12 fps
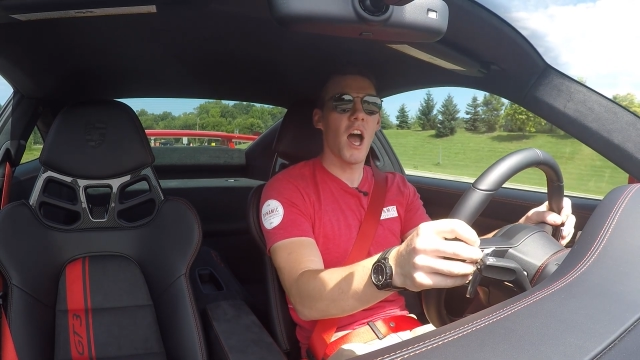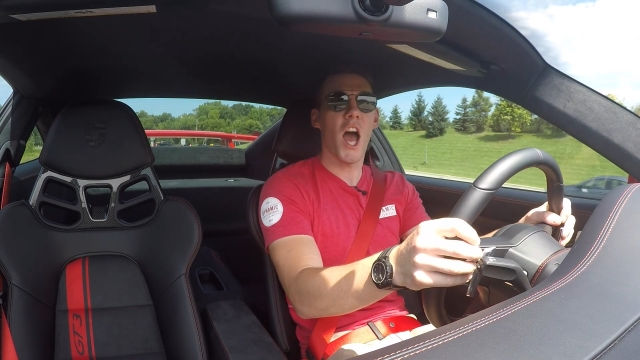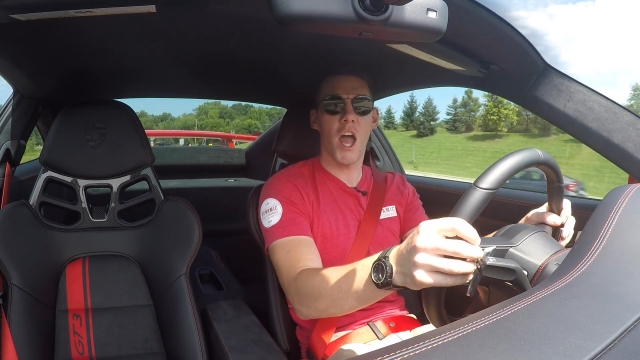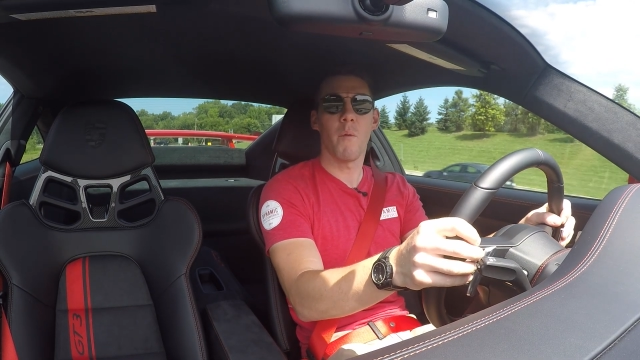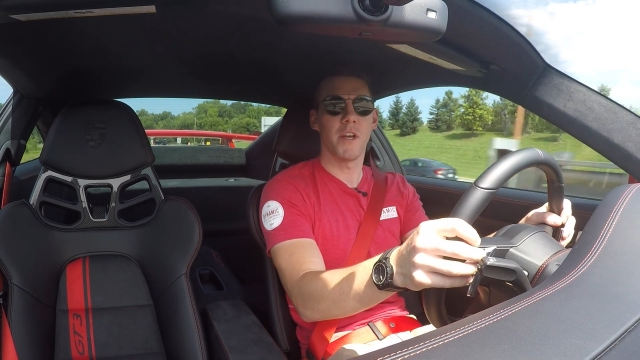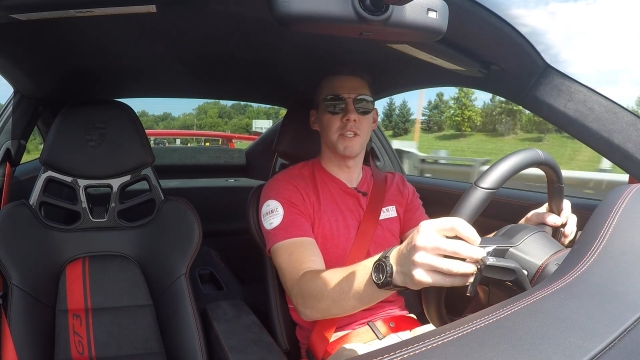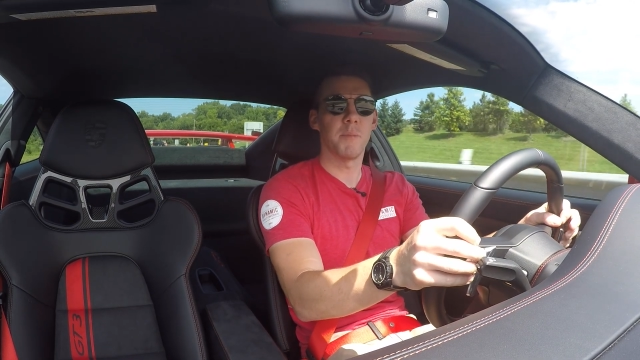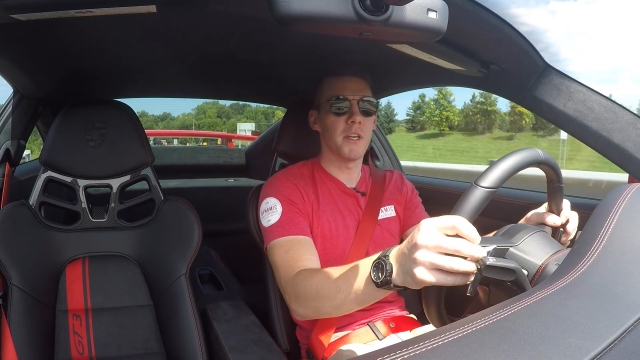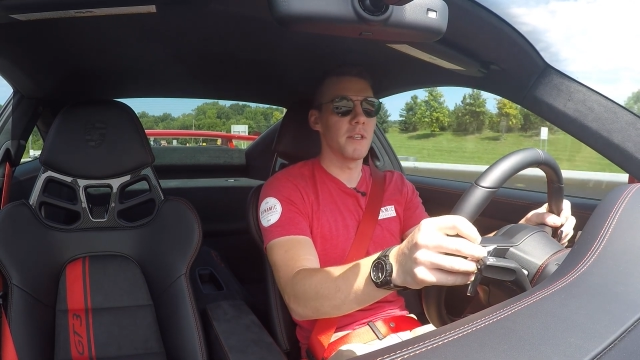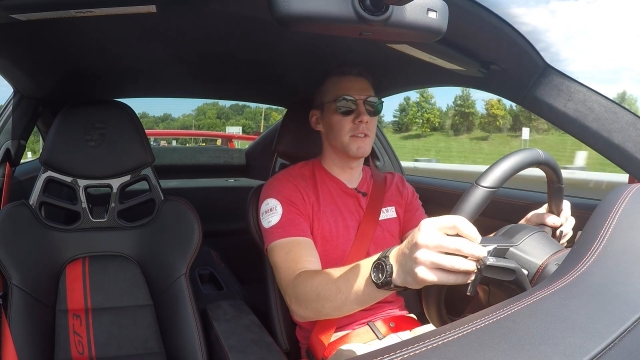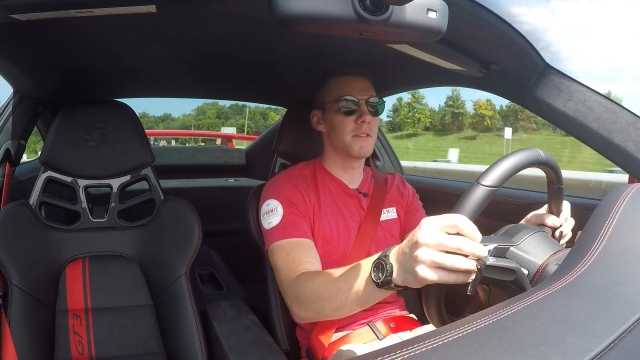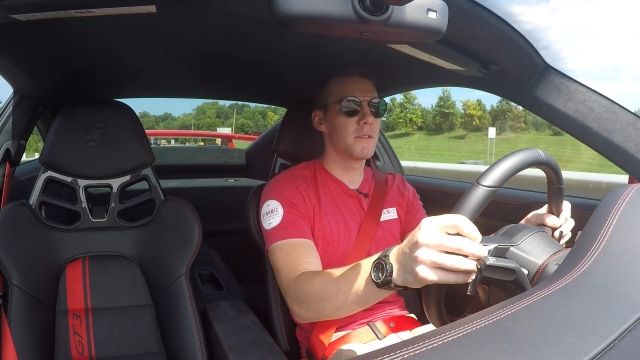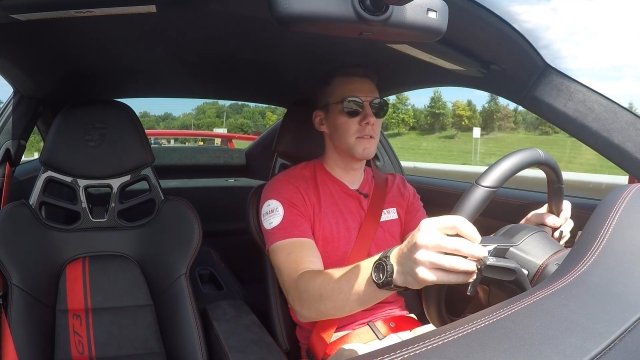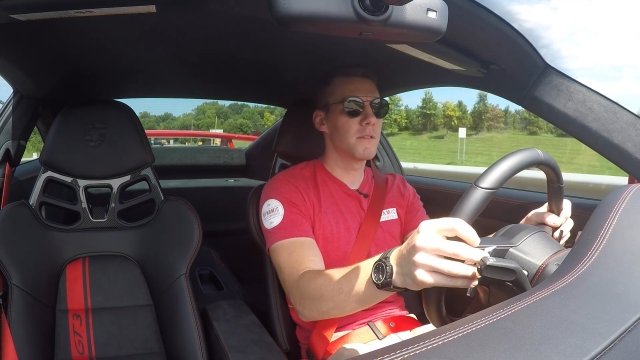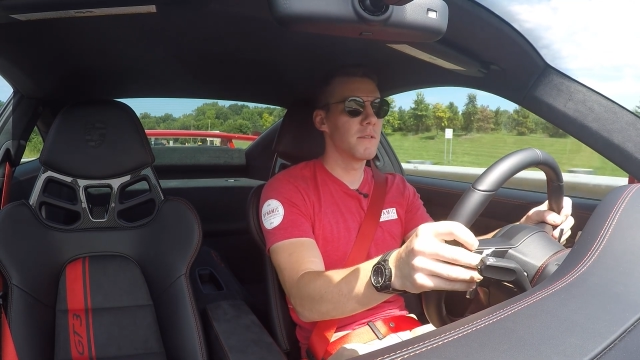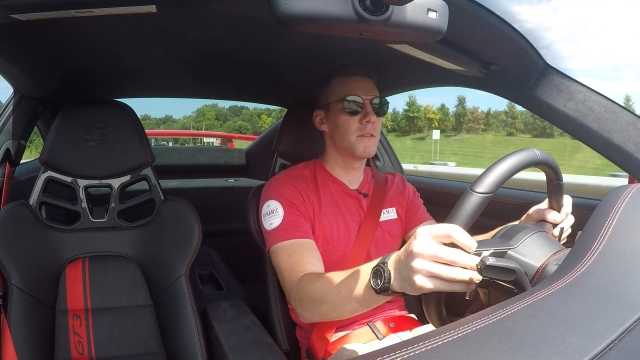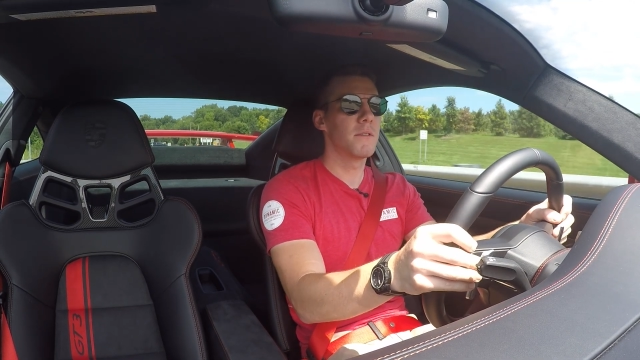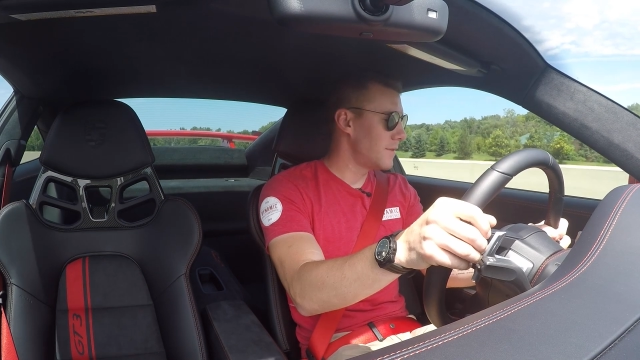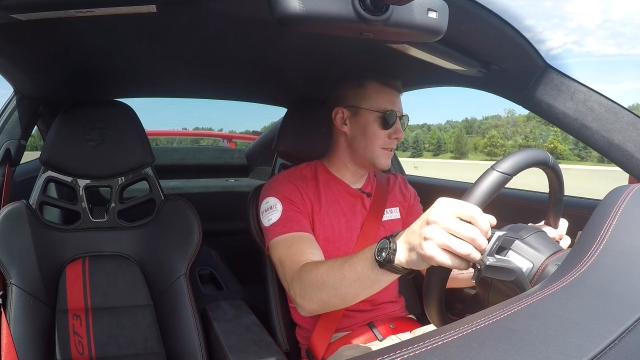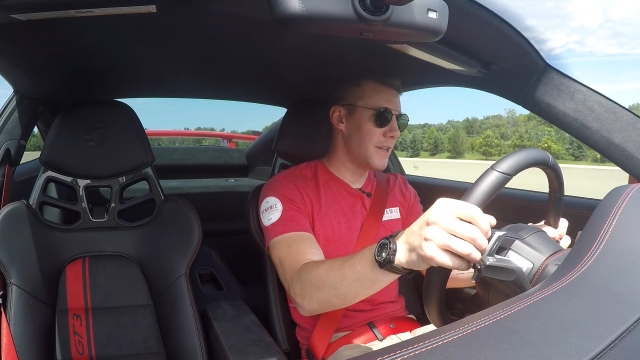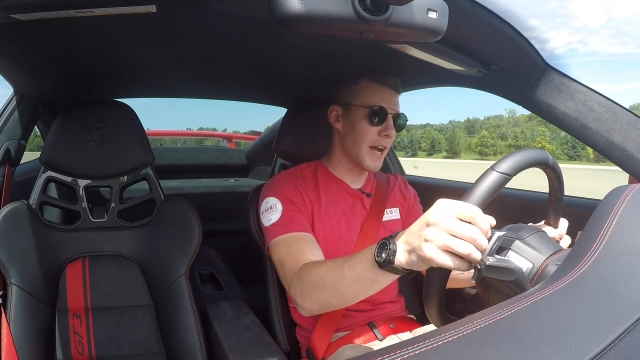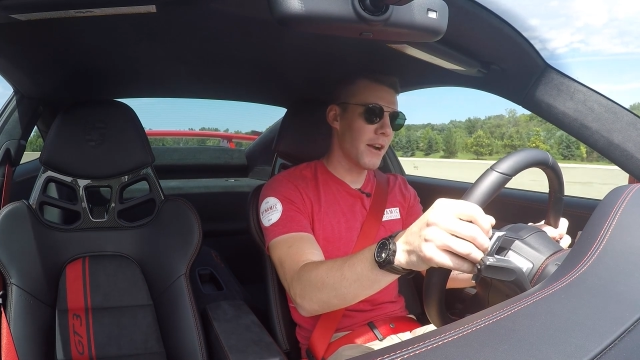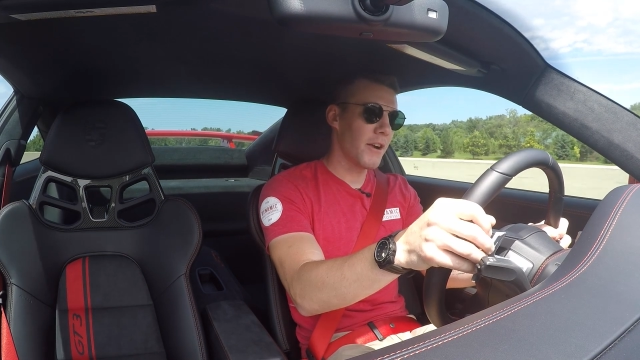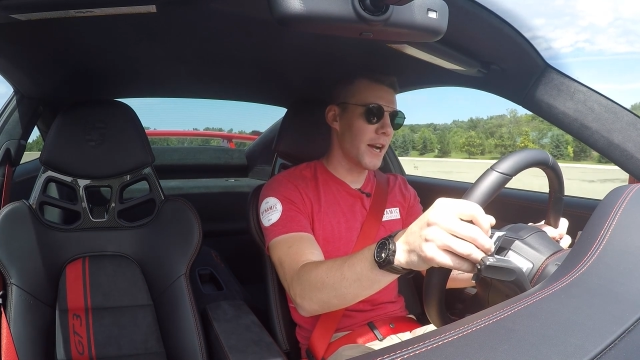highway speeds.
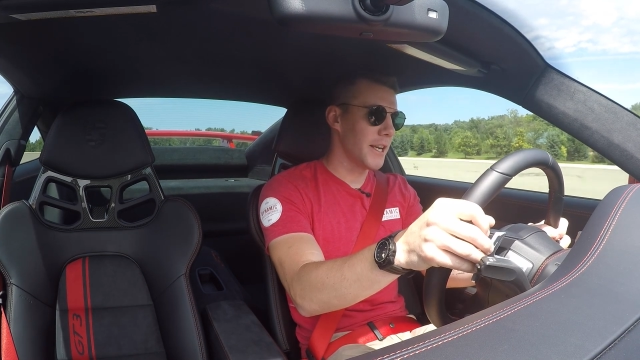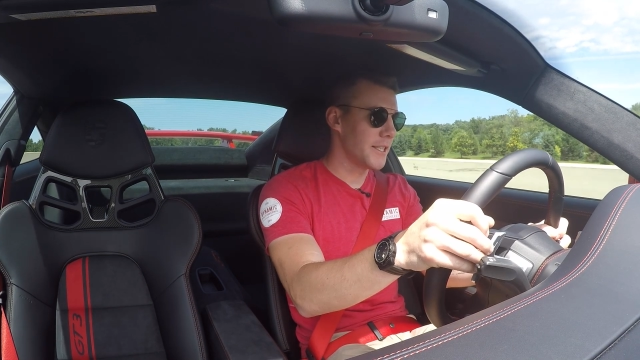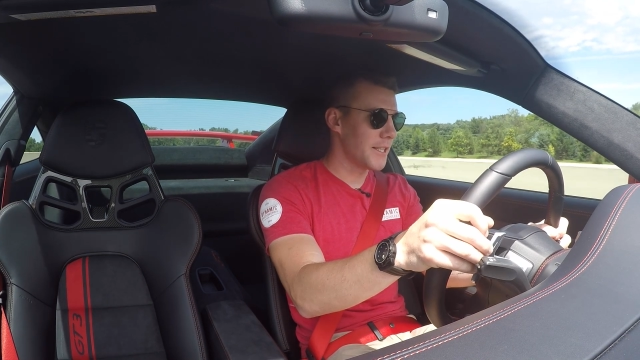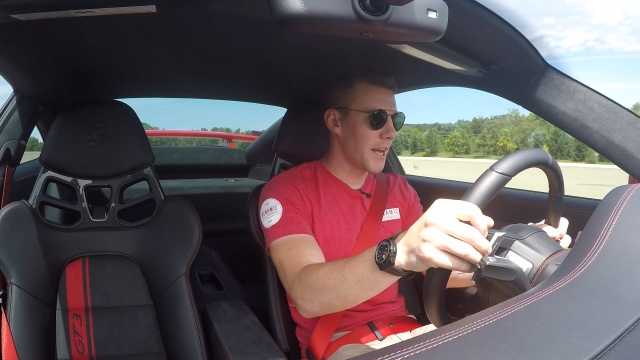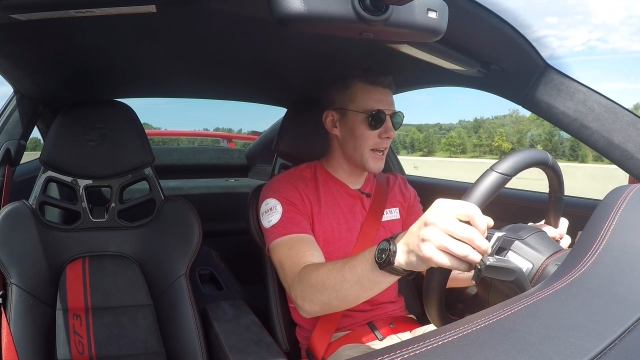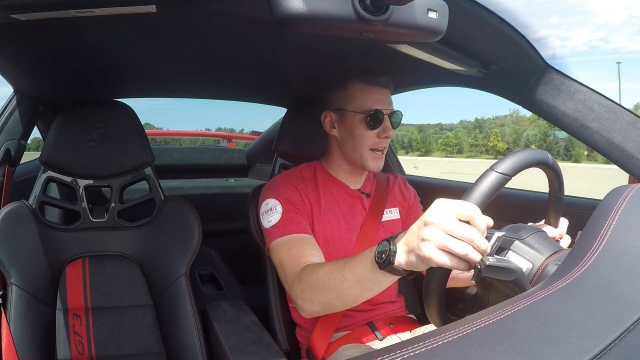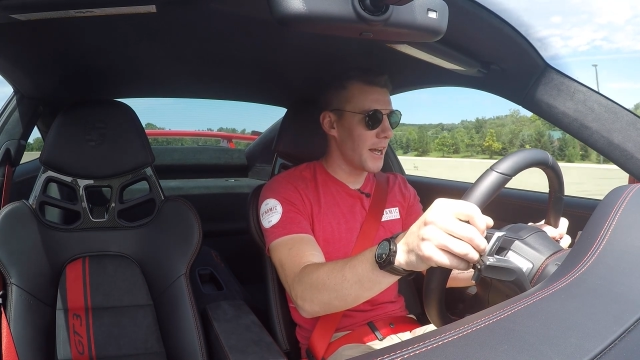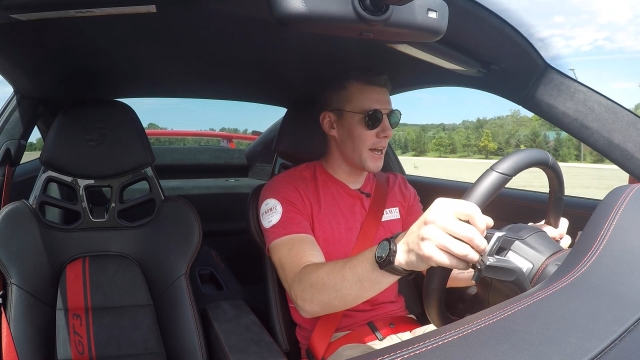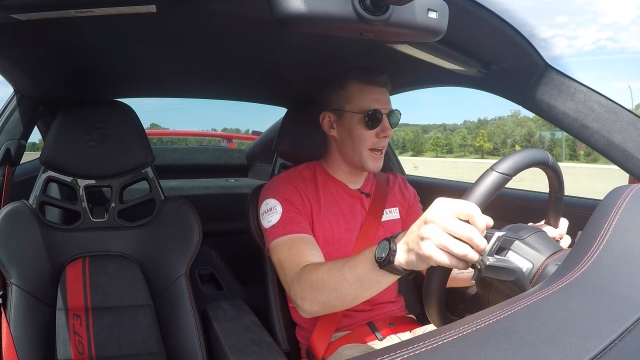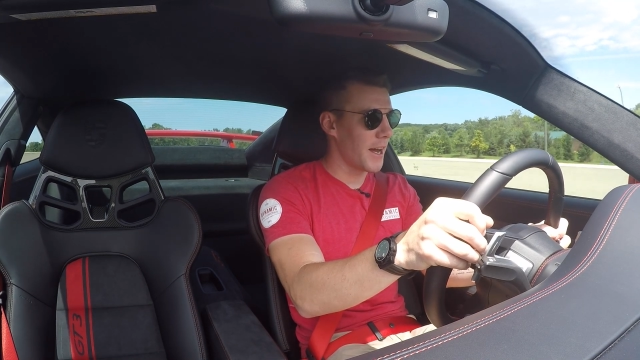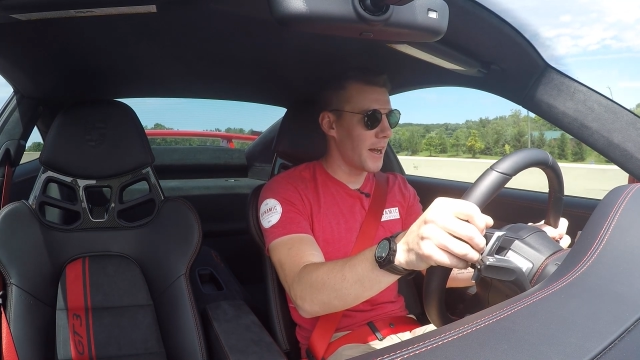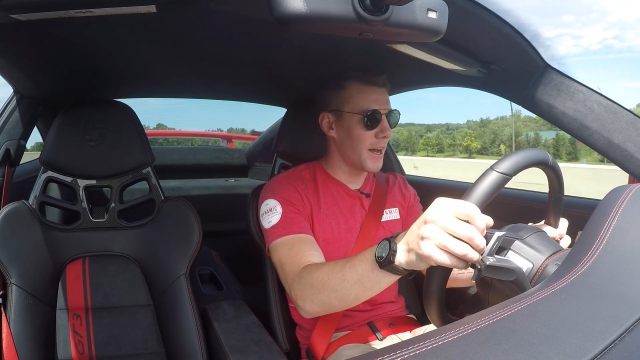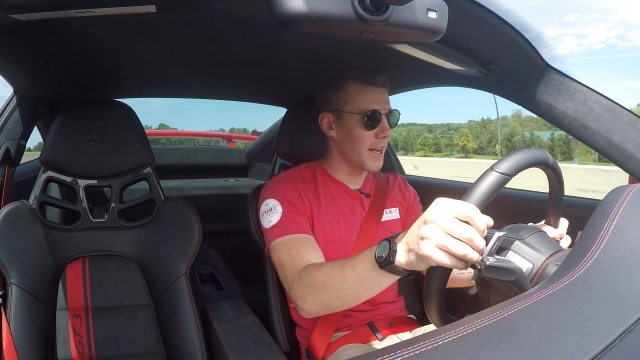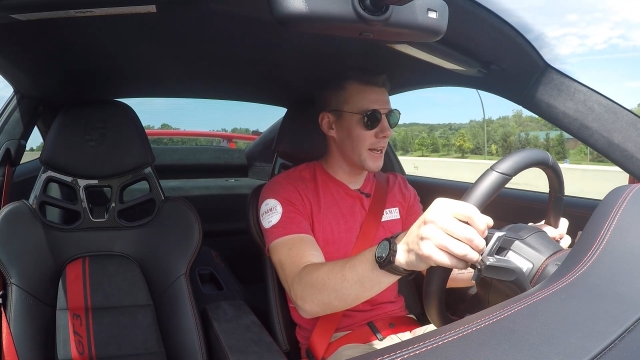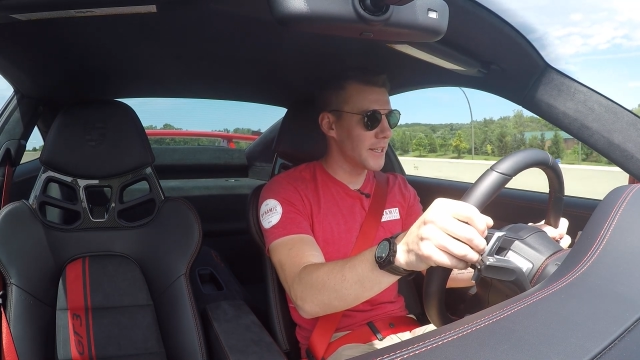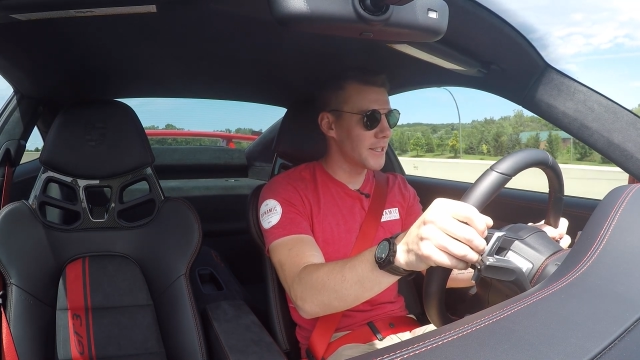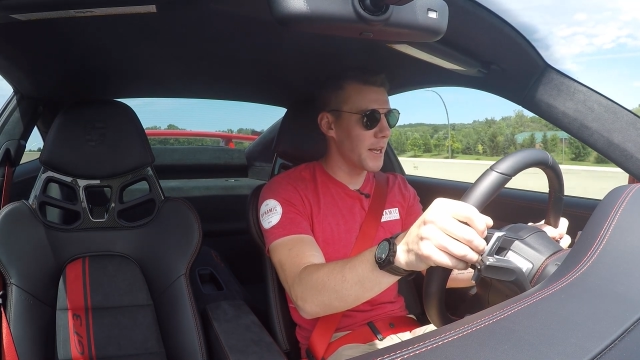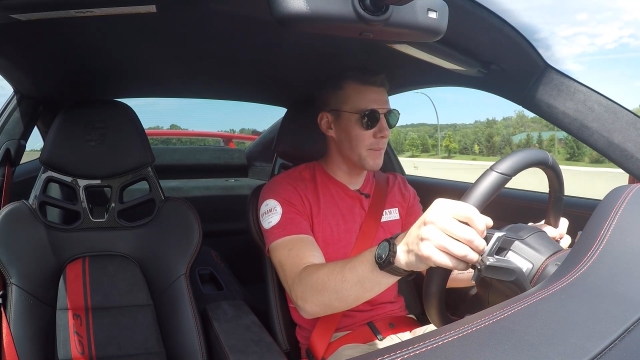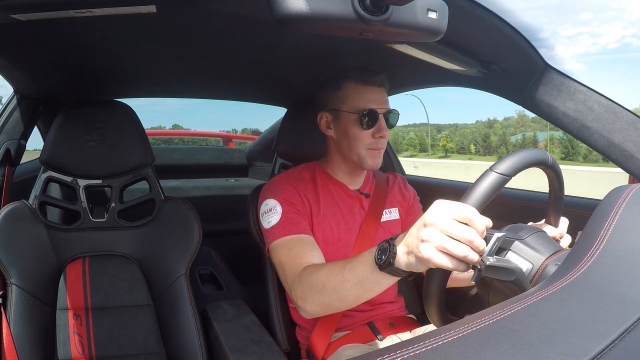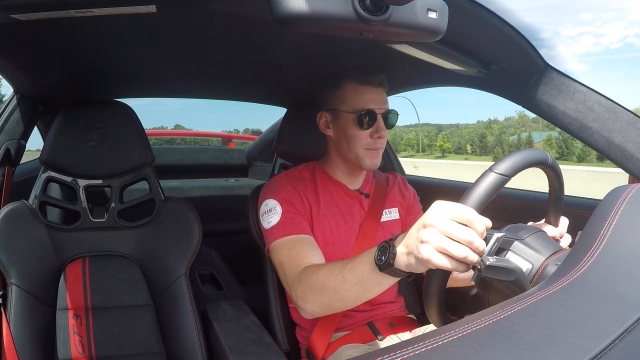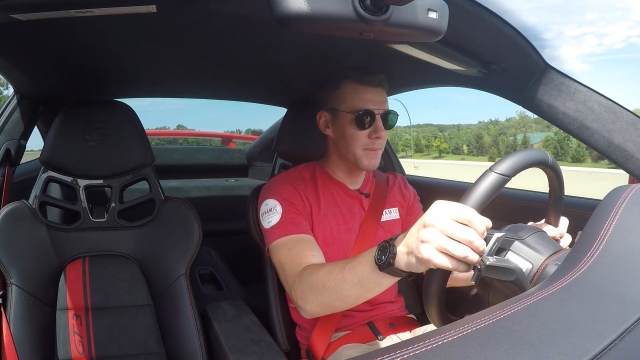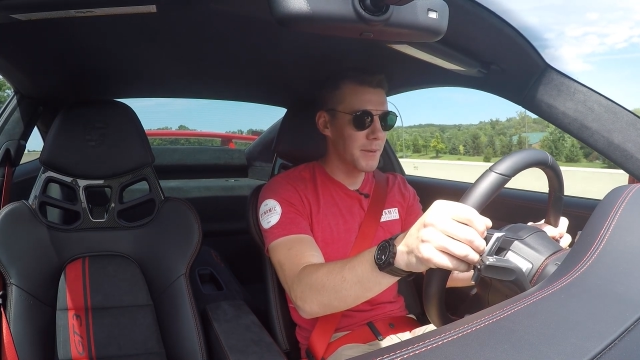Dare I say it? I guess I'm